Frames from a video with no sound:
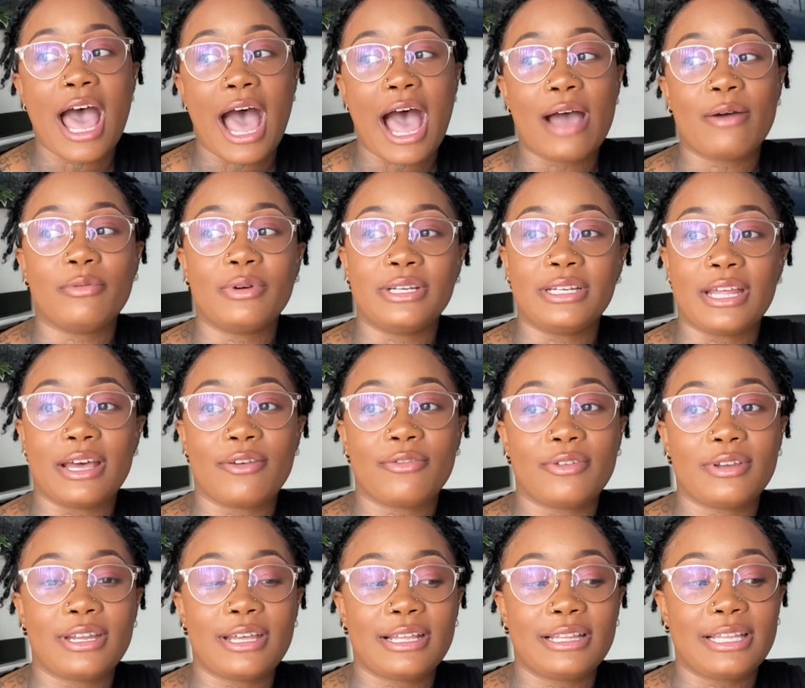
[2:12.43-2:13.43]
I would
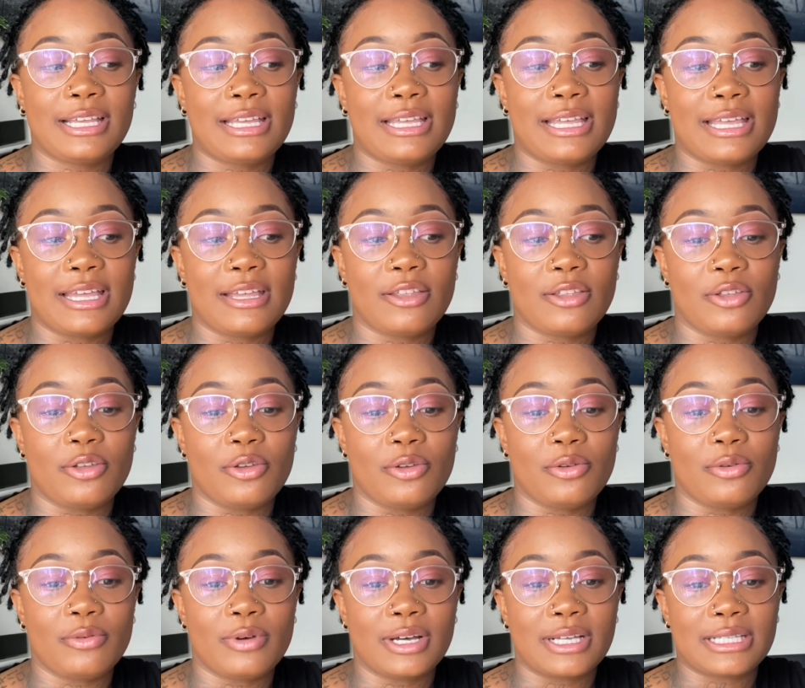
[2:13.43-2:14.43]
definitely get
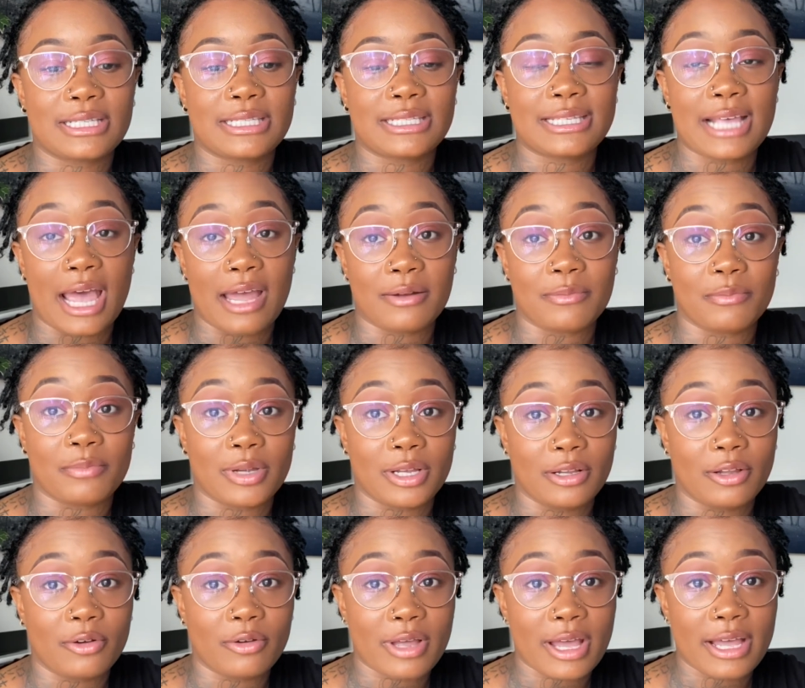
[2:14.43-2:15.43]
you a satin
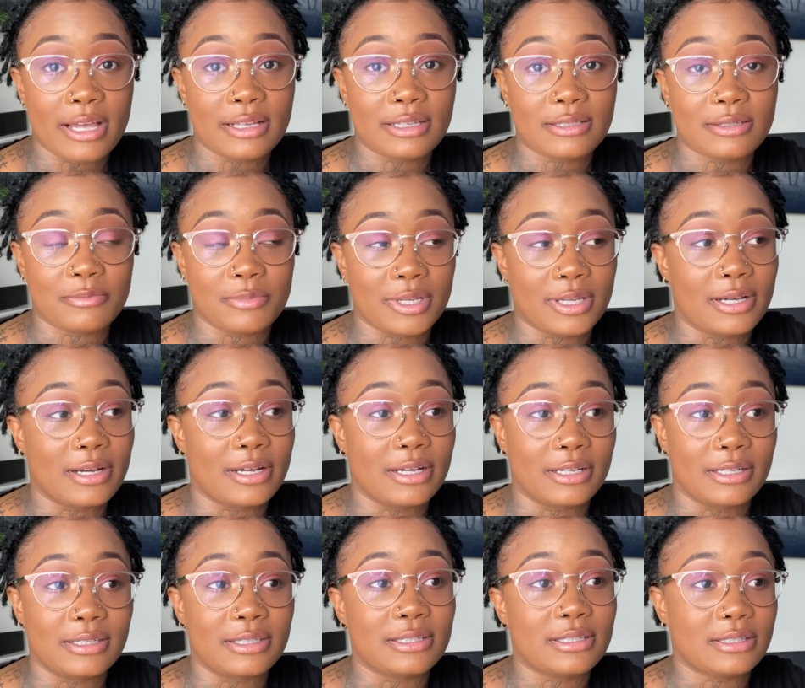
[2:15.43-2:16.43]
pillowcase,
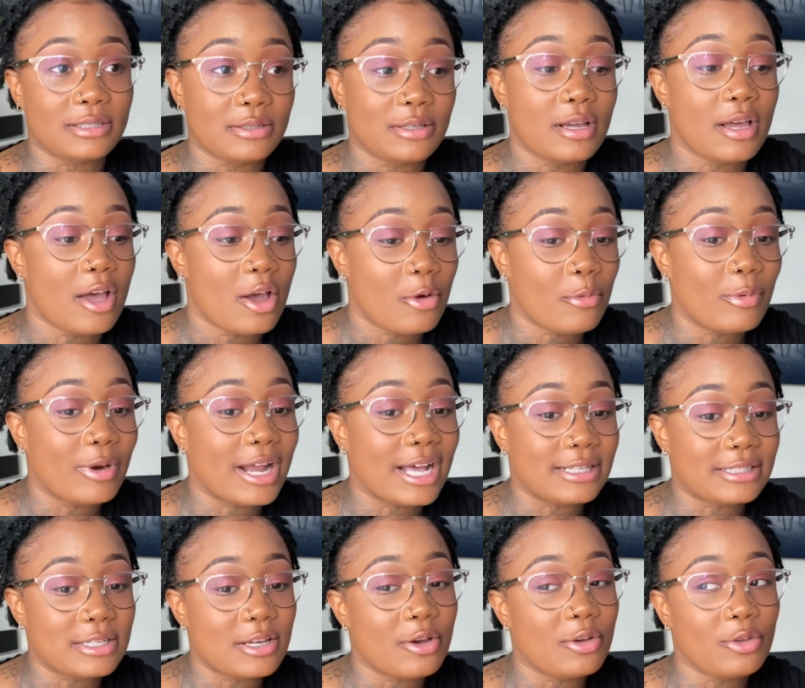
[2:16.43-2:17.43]
because when I
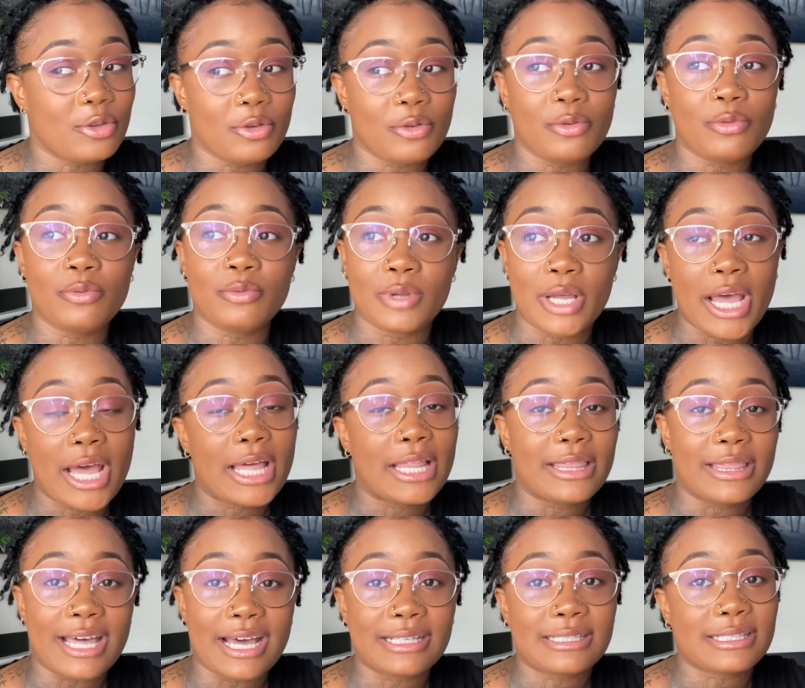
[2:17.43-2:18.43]
tell you
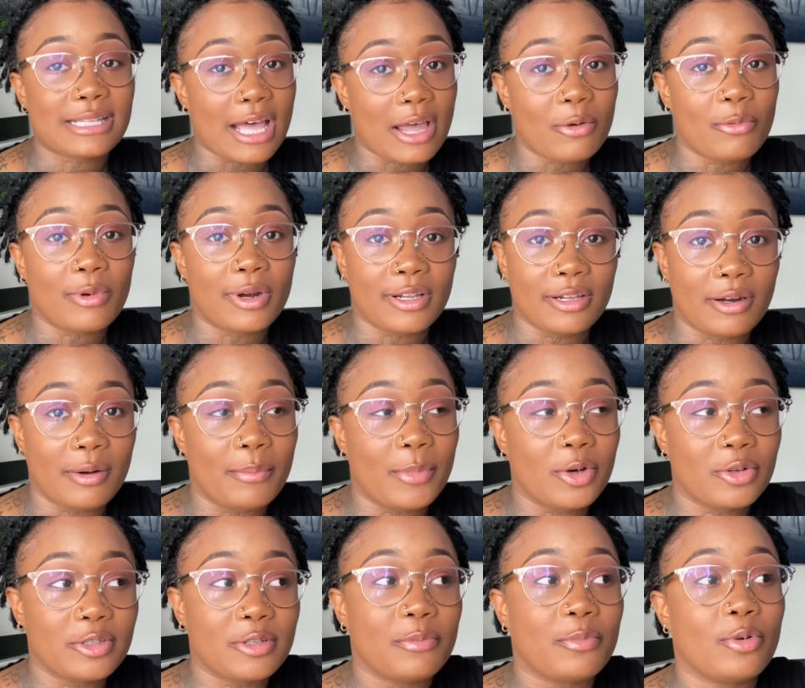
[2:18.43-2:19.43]
that's like one of the
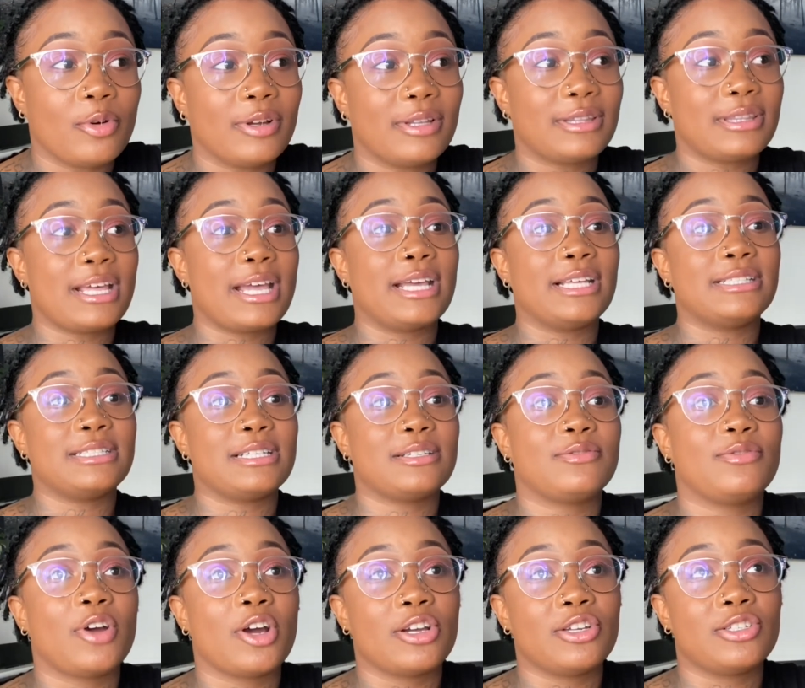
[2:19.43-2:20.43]
most important things as
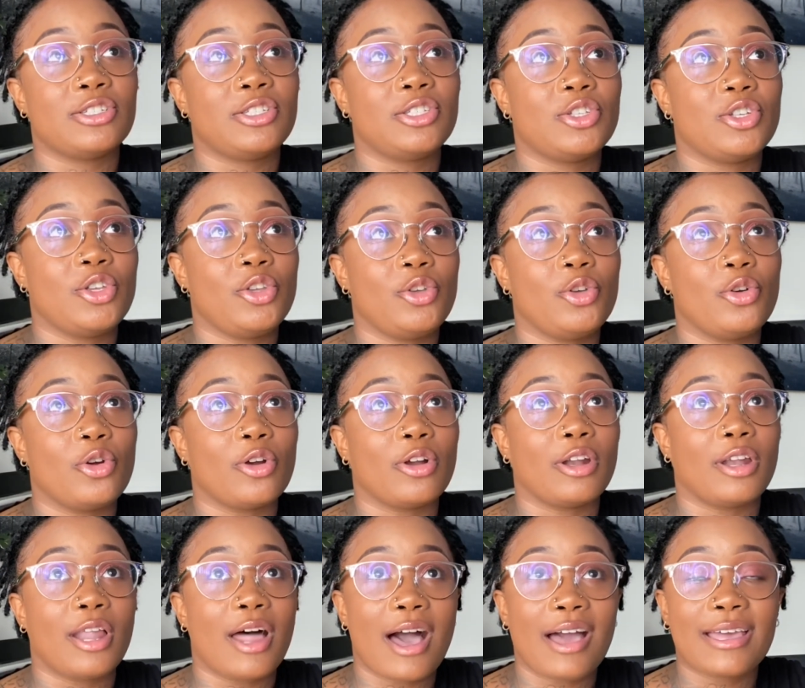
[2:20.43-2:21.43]
far as your
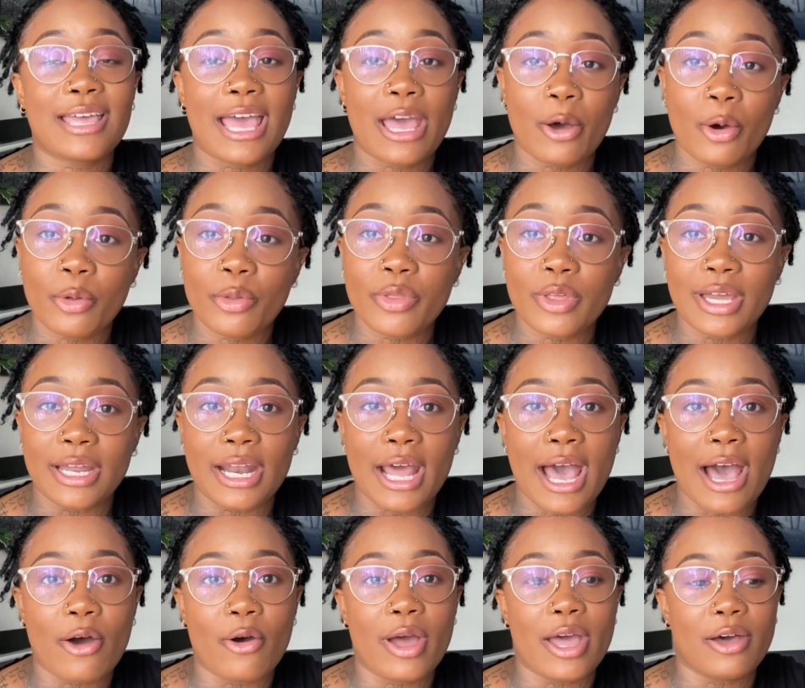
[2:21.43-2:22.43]
lock health and
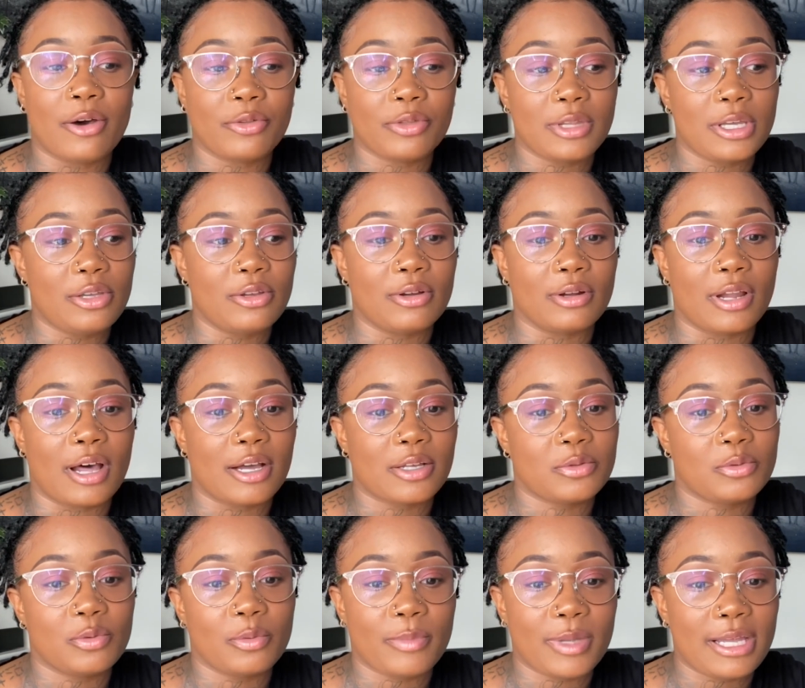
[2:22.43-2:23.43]
how healthy your
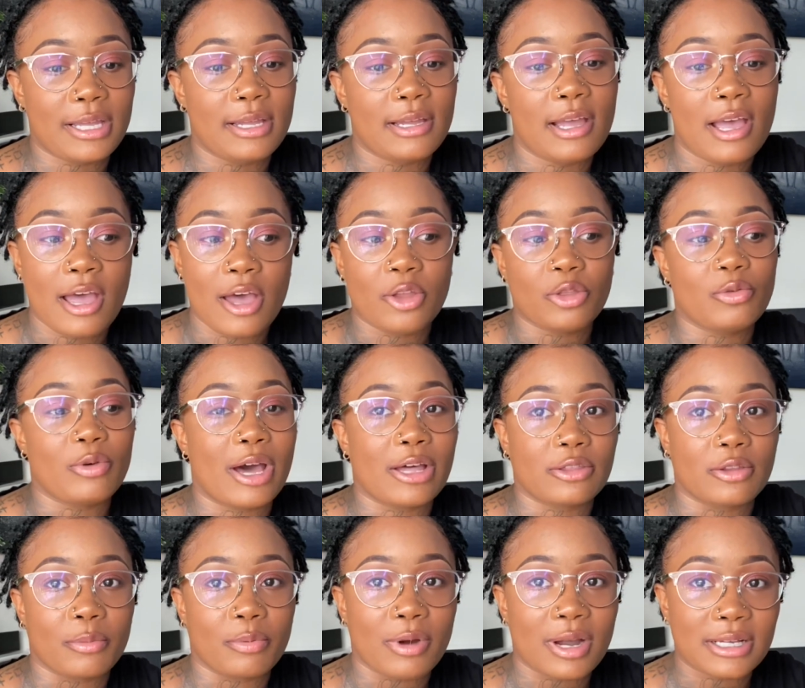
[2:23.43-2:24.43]
locks will be
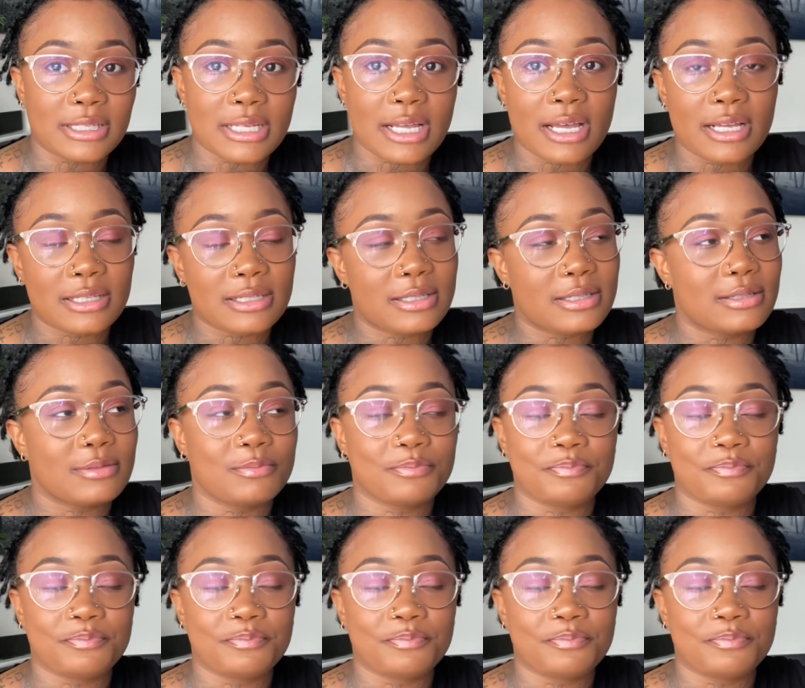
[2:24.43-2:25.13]
throughout the process,